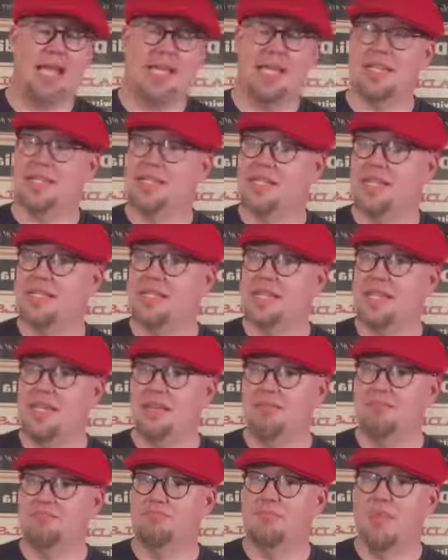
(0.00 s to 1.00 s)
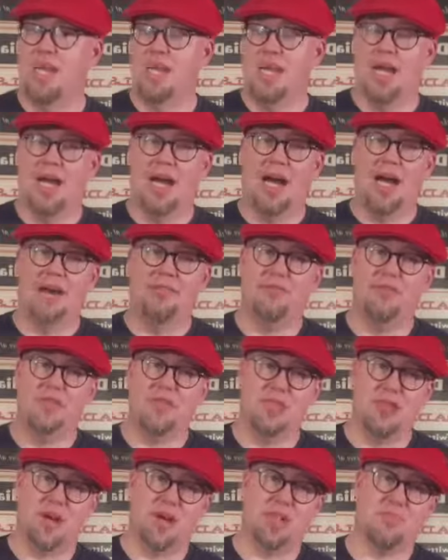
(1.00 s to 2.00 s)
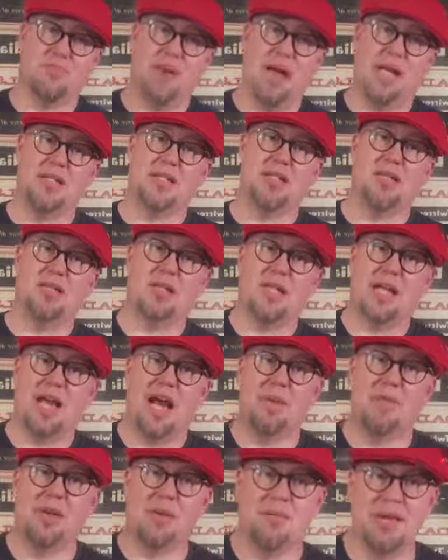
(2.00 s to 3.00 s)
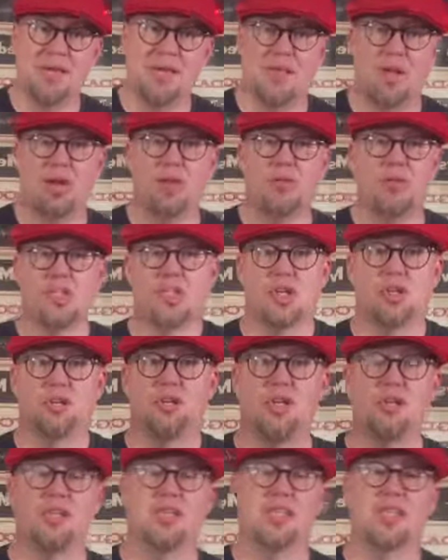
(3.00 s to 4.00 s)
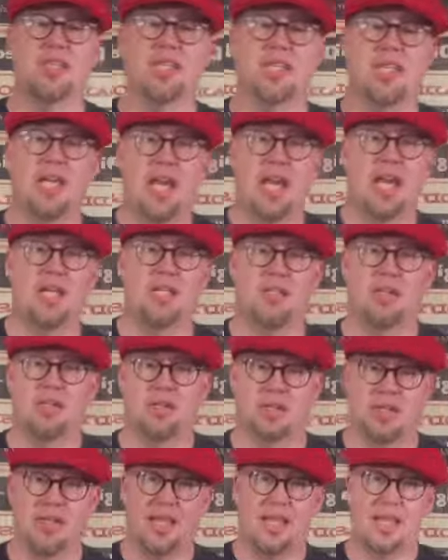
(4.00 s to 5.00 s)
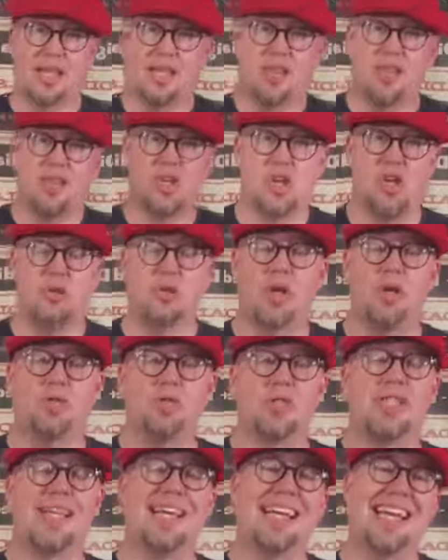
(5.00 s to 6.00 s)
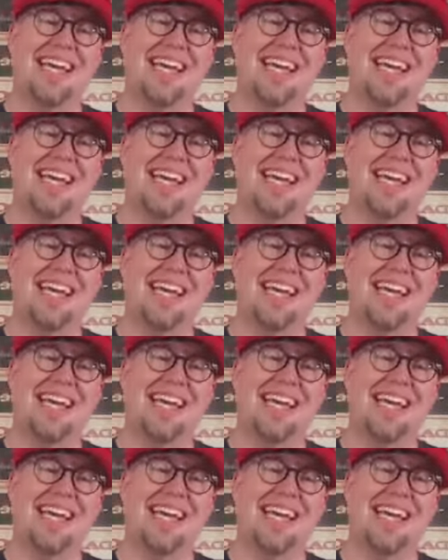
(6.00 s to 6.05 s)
guess that's it. Visit our sponsor, Comic Bento. Show notes in the or link in the show notes,